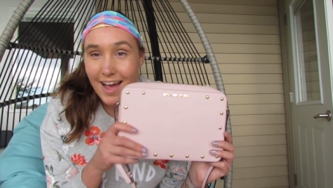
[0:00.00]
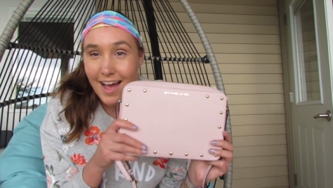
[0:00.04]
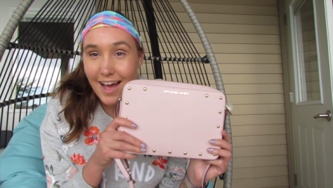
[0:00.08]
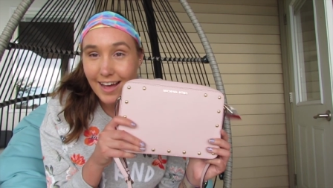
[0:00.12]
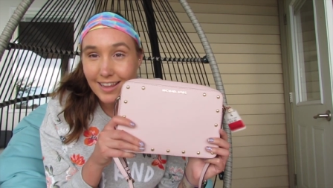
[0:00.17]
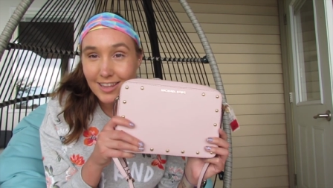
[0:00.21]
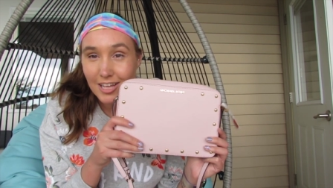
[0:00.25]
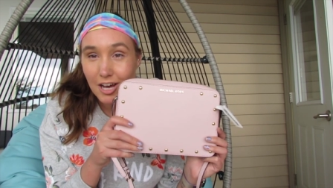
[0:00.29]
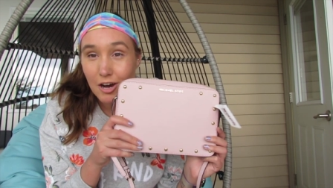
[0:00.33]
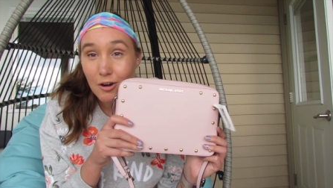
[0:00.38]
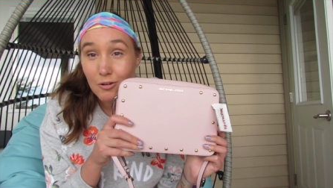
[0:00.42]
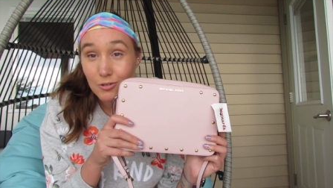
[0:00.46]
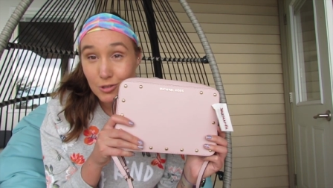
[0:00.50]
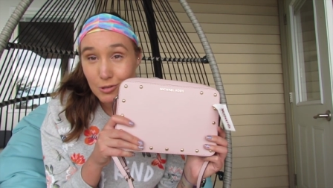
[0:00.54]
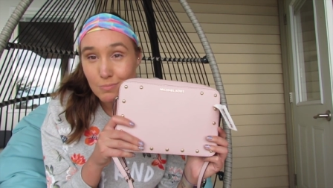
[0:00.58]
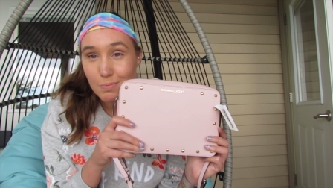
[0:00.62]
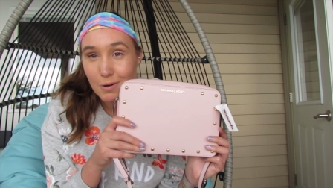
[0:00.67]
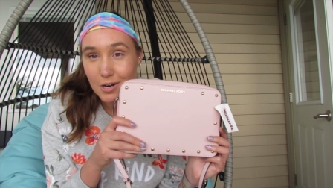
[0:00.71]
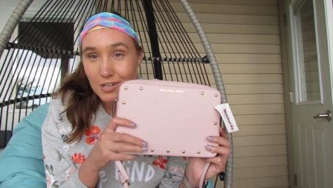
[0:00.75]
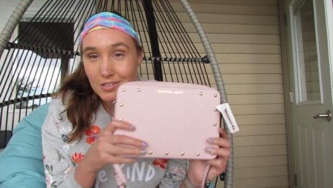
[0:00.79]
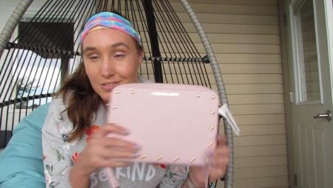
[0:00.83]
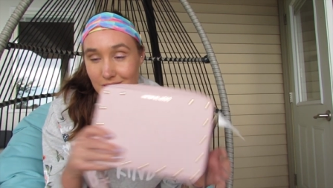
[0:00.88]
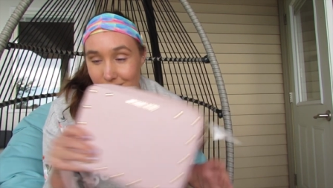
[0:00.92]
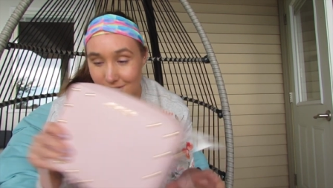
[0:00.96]
Hello, new
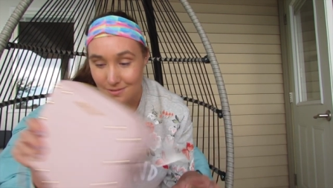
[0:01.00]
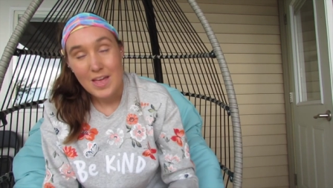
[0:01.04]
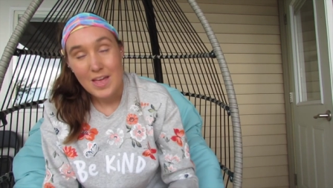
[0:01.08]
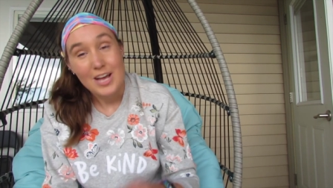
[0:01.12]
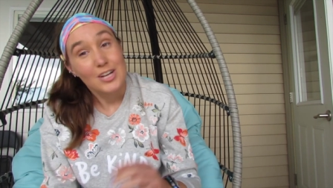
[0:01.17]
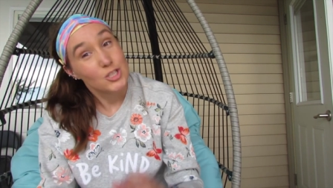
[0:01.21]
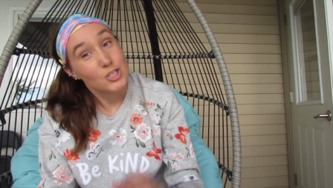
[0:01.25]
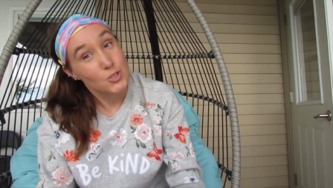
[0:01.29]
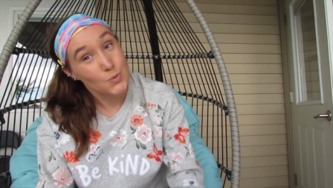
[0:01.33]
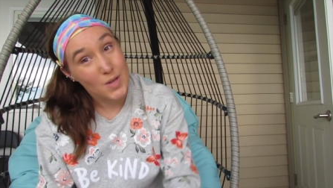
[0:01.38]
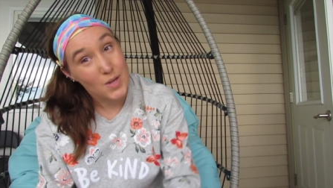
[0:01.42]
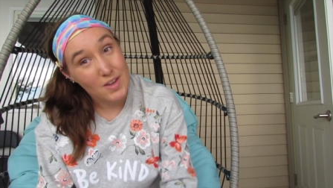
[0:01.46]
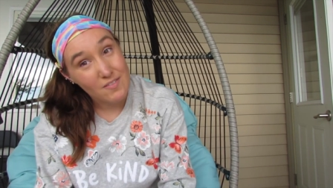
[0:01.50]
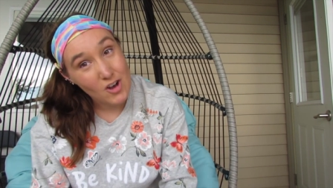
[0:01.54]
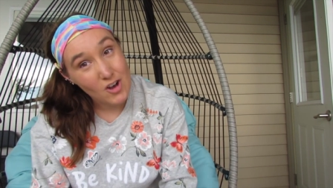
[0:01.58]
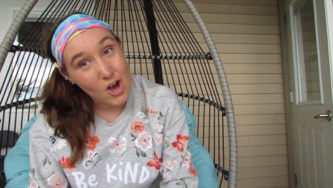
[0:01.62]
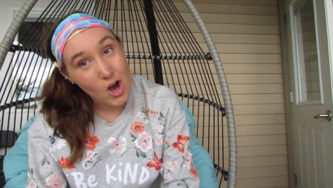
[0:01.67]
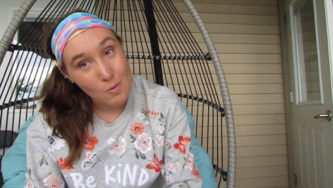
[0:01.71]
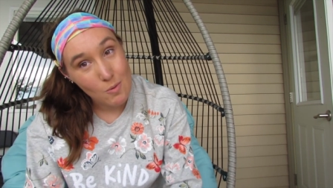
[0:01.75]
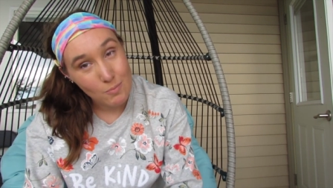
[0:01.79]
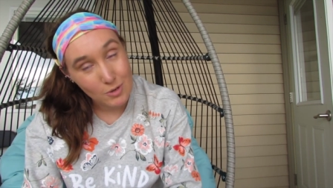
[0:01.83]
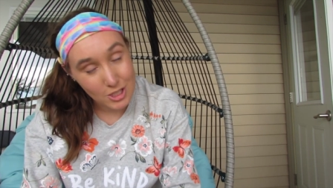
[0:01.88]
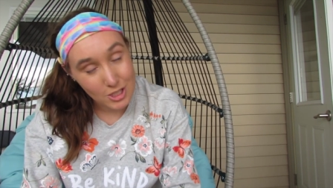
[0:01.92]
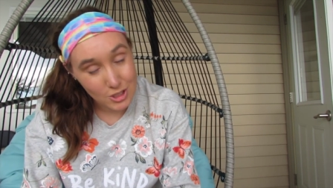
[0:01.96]
purse. So we have a
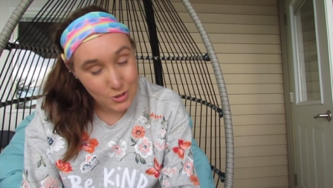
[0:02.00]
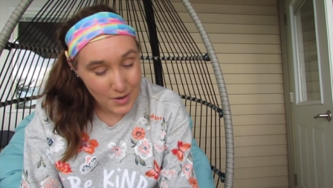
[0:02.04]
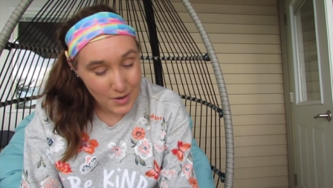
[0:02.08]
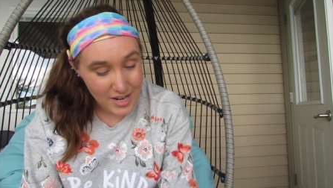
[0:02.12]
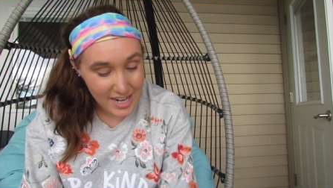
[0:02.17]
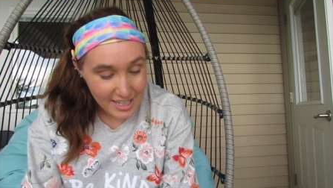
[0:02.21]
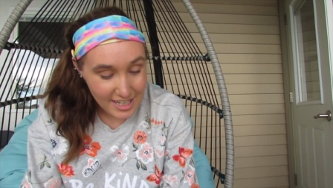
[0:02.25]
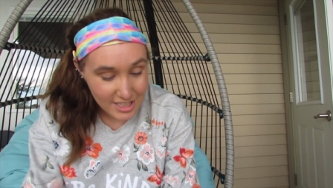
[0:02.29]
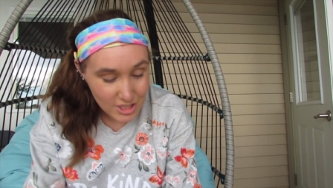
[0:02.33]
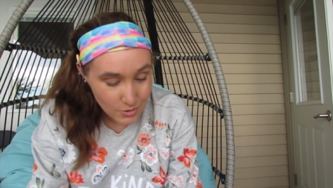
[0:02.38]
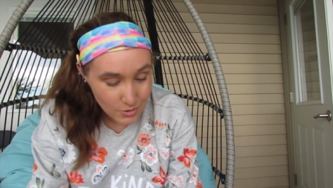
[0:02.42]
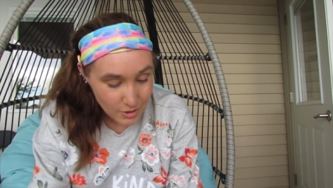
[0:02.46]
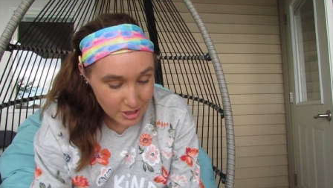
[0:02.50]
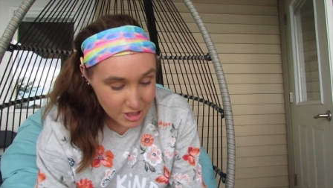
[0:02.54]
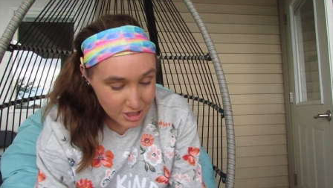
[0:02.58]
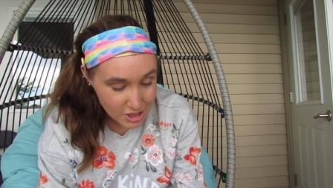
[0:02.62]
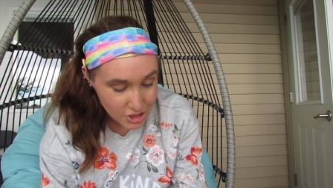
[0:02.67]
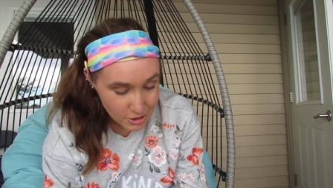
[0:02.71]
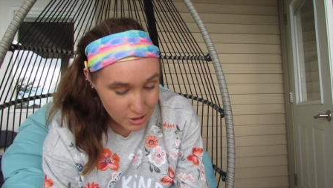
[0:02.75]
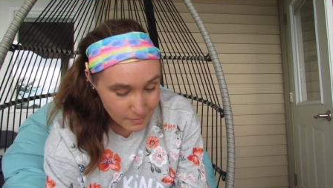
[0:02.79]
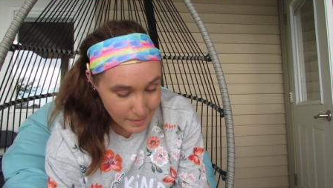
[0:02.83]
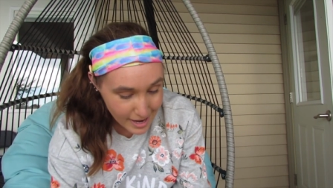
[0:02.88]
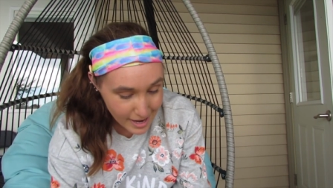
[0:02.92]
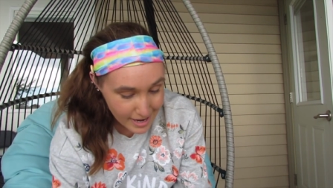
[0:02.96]
Home Goods right next to our
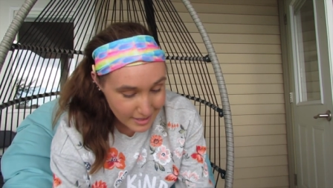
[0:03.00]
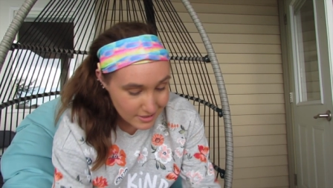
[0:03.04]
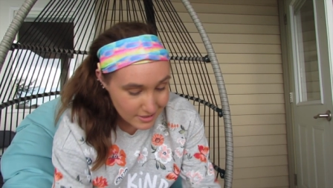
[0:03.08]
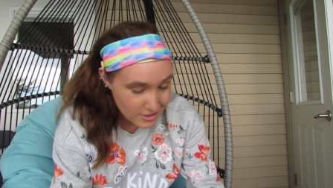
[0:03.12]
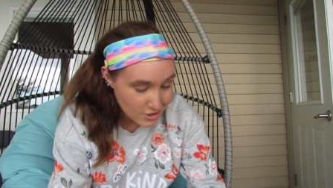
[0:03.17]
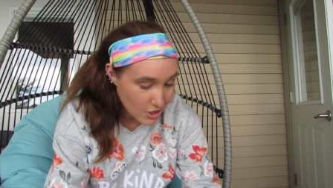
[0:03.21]
TJ Maxx,